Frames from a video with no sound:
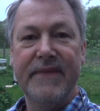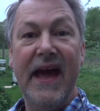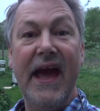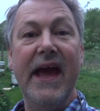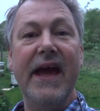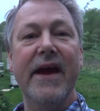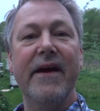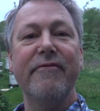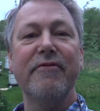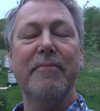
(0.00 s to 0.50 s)

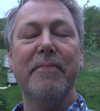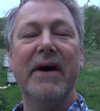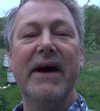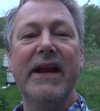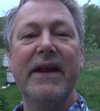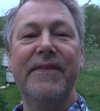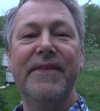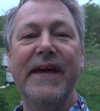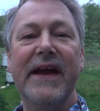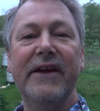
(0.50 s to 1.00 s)
Hey
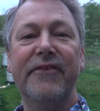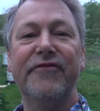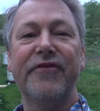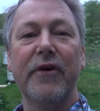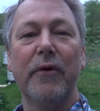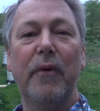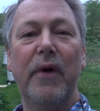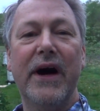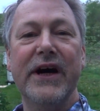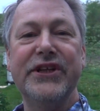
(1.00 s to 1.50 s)
everybody, thanks
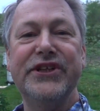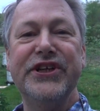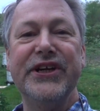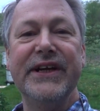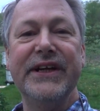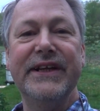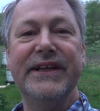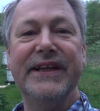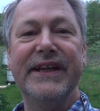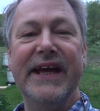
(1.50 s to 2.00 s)
for
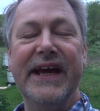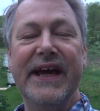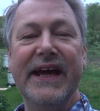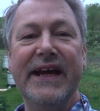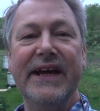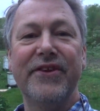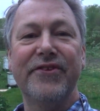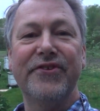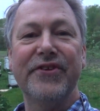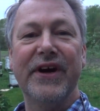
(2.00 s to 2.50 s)
watching
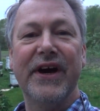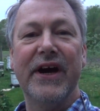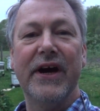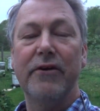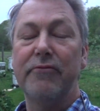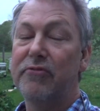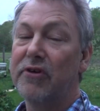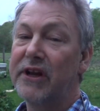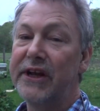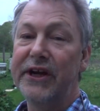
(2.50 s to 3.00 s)
today. It's
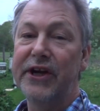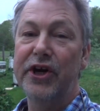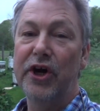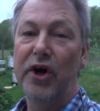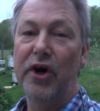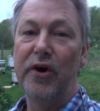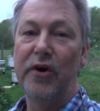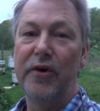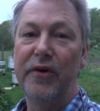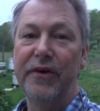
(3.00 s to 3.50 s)
uh, really
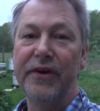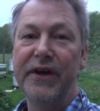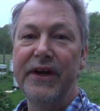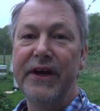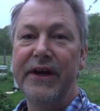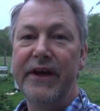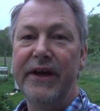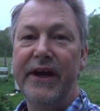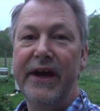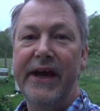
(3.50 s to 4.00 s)
cold
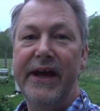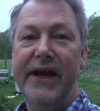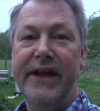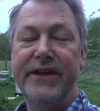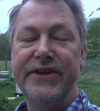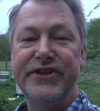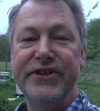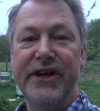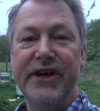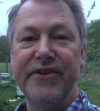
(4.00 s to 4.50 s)

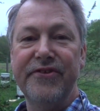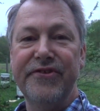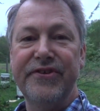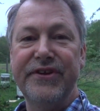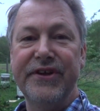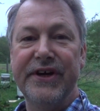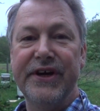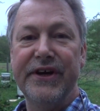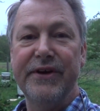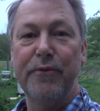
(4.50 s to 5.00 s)
and
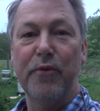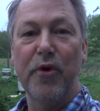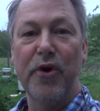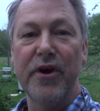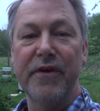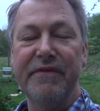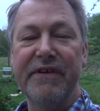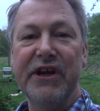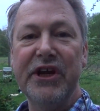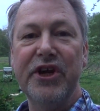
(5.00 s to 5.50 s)
just a uh,
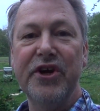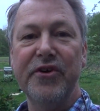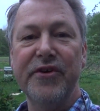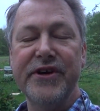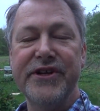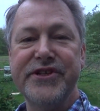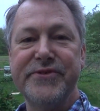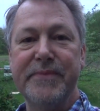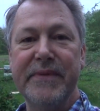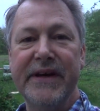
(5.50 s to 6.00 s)
word of
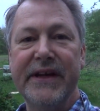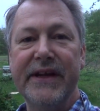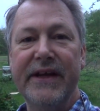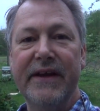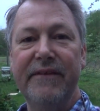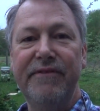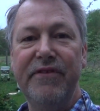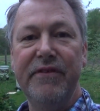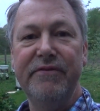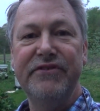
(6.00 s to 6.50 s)
encouragement,
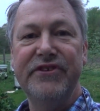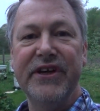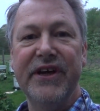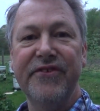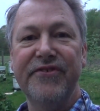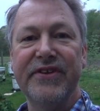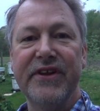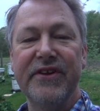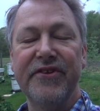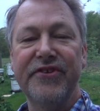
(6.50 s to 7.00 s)
if you've
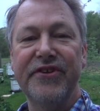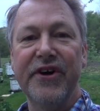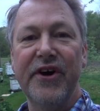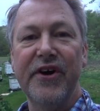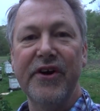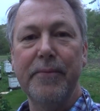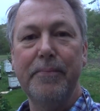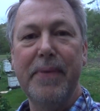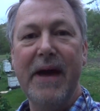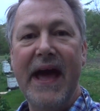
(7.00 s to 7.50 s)
just
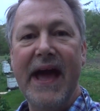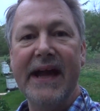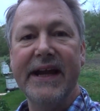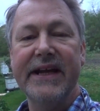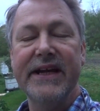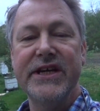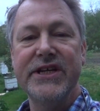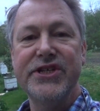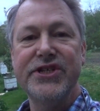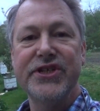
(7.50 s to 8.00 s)
installed a
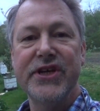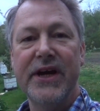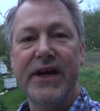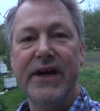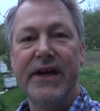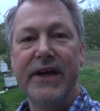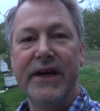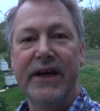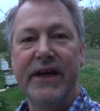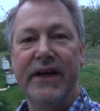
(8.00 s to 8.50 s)
package
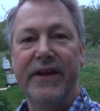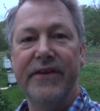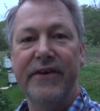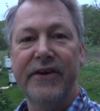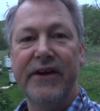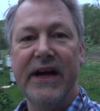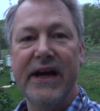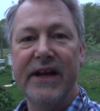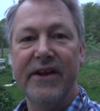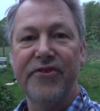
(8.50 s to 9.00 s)
and they're
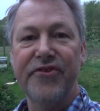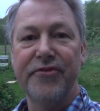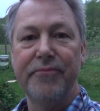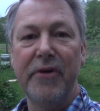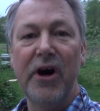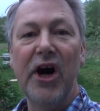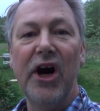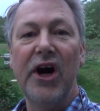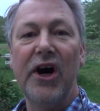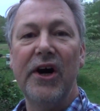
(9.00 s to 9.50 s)
kind of
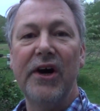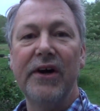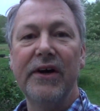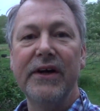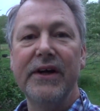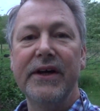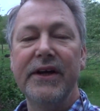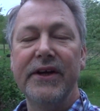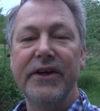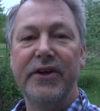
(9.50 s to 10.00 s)
small,
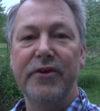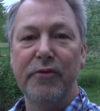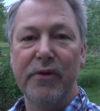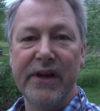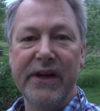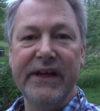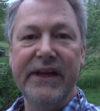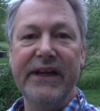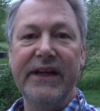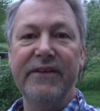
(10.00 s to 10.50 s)
you
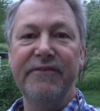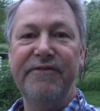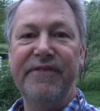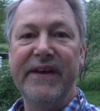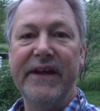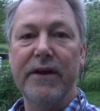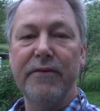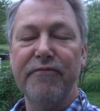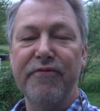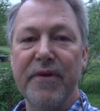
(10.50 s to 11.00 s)
really need to
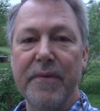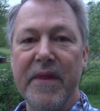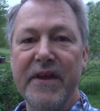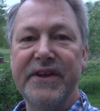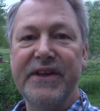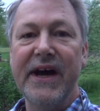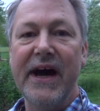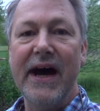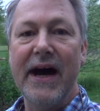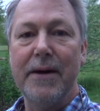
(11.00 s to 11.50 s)
feed them from the
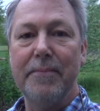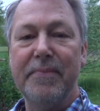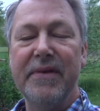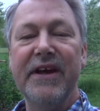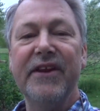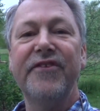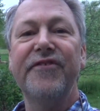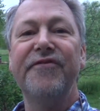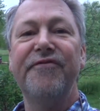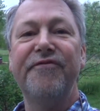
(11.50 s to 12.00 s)
top. It's